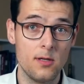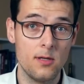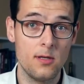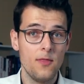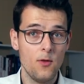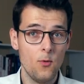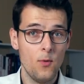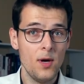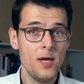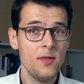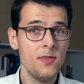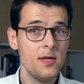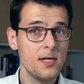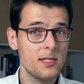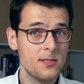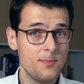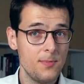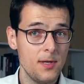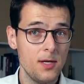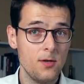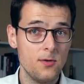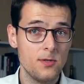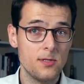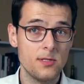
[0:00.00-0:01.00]
The way the
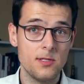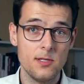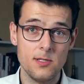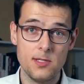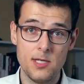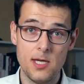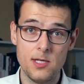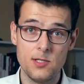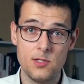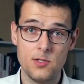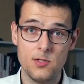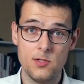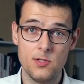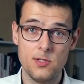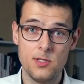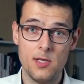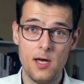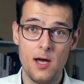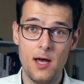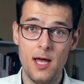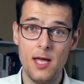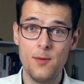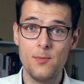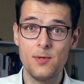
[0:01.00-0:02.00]
experienced assessors
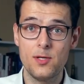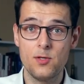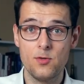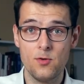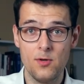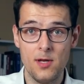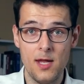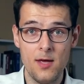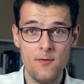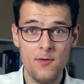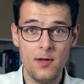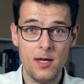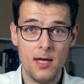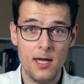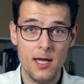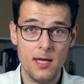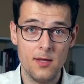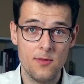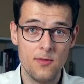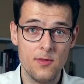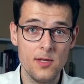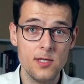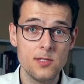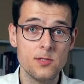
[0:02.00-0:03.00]
are able to
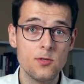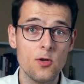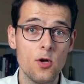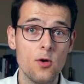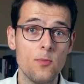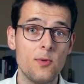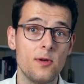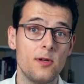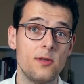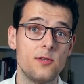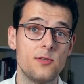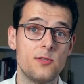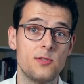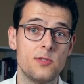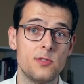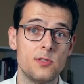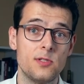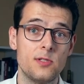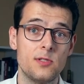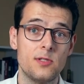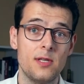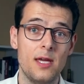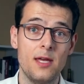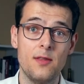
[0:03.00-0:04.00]
navigate these
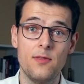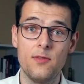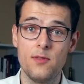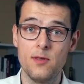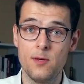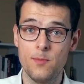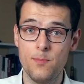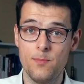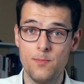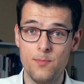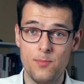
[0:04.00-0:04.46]
turbulences and the